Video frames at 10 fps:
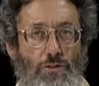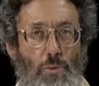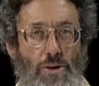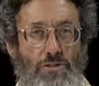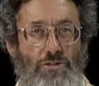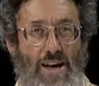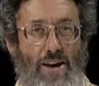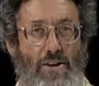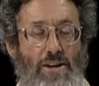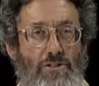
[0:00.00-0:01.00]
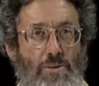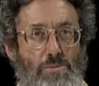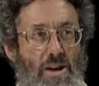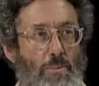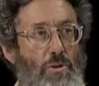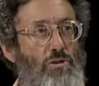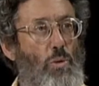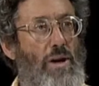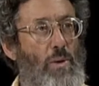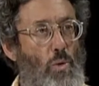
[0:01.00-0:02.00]
one is Saturday, September
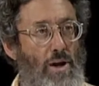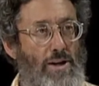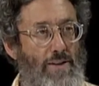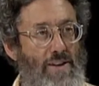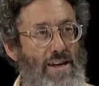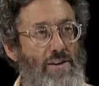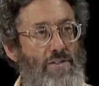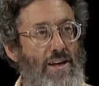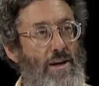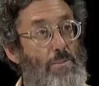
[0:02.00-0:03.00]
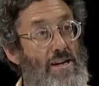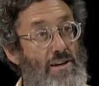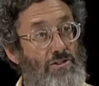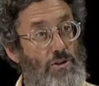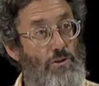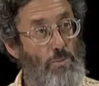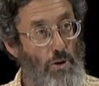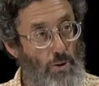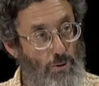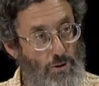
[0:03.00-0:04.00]
21 in the evening at PSU's
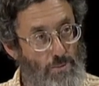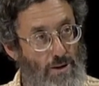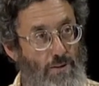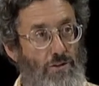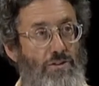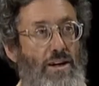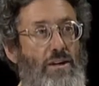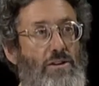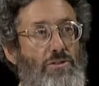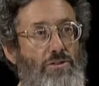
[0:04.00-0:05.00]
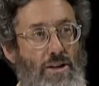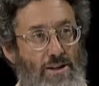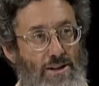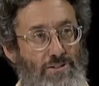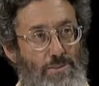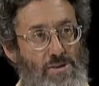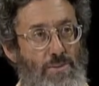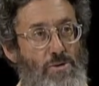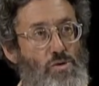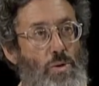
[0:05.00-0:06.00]
ballroom, mm -hmm. and the mm-hmm. second is Sunday,
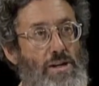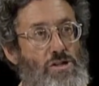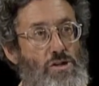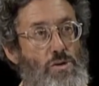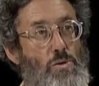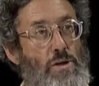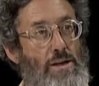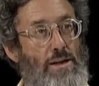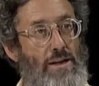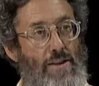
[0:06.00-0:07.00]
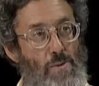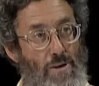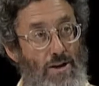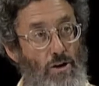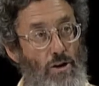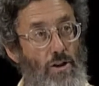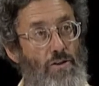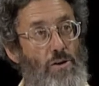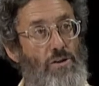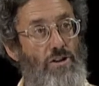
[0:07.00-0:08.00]
September 22 in the main hall at the
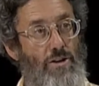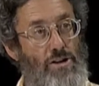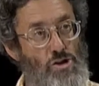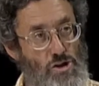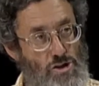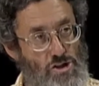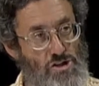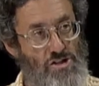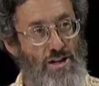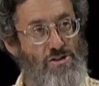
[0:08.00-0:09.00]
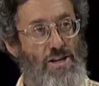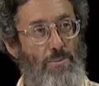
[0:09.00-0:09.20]
Unitarian Church in right. downtown